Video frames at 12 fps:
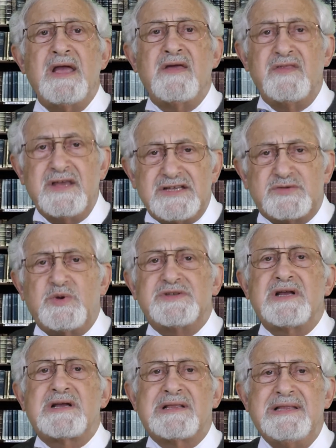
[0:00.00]
This
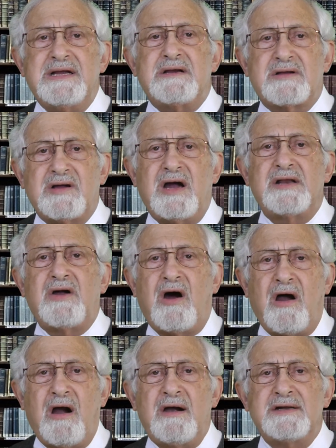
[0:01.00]
was a clear-cut,
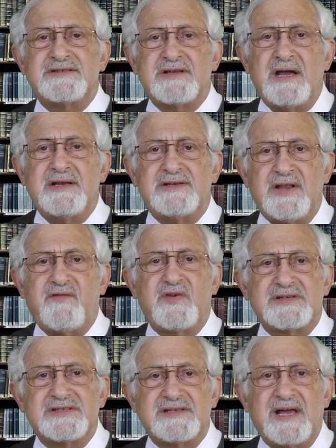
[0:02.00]
hard
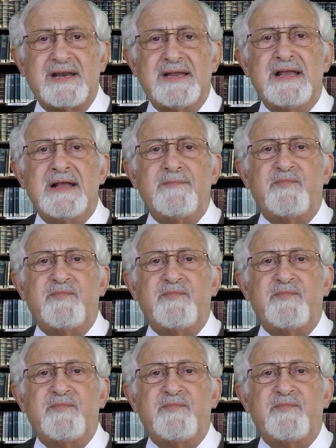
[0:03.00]
scientific study